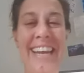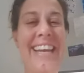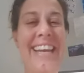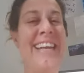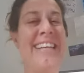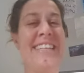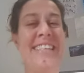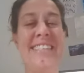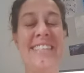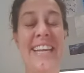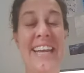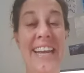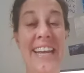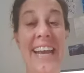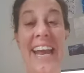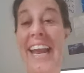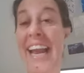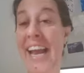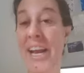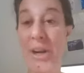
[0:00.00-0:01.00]
and sing,
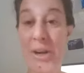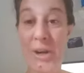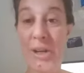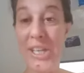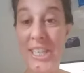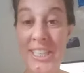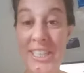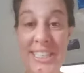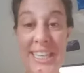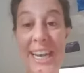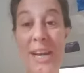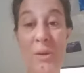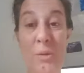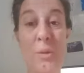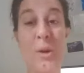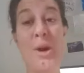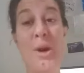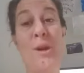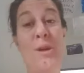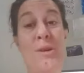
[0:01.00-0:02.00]
and I couldn't sing
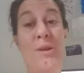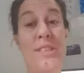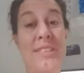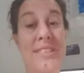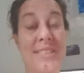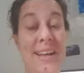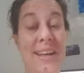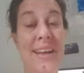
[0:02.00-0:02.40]
words.